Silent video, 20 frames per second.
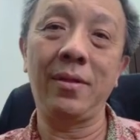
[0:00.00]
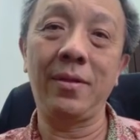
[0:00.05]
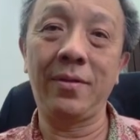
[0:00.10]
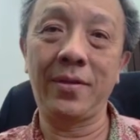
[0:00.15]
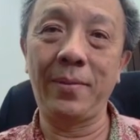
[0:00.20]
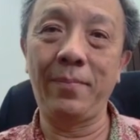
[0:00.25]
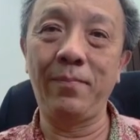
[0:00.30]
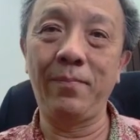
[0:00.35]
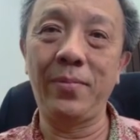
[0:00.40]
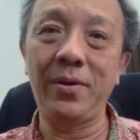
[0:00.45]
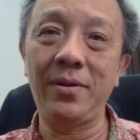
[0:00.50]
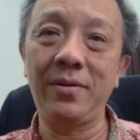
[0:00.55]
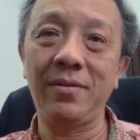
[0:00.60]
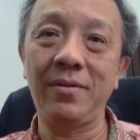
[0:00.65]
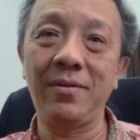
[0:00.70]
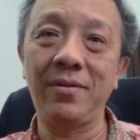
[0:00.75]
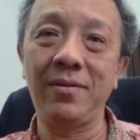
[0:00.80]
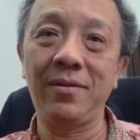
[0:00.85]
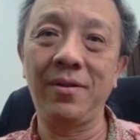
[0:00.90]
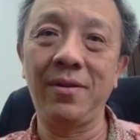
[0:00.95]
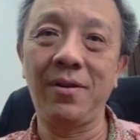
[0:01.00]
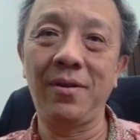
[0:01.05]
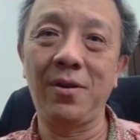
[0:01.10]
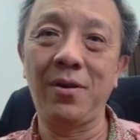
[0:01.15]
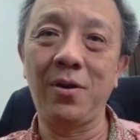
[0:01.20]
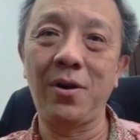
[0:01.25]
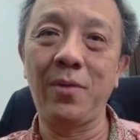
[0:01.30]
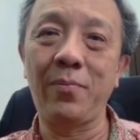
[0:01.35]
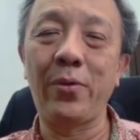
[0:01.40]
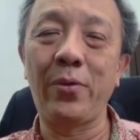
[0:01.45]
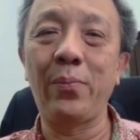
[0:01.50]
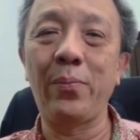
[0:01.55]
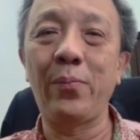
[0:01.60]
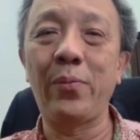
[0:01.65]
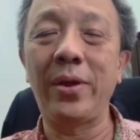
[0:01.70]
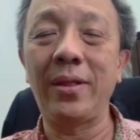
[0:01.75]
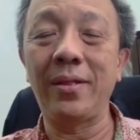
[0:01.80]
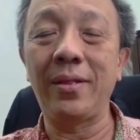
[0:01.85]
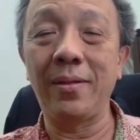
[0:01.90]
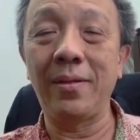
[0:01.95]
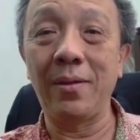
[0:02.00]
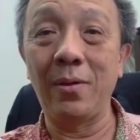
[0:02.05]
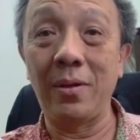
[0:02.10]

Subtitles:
symbol or appropriate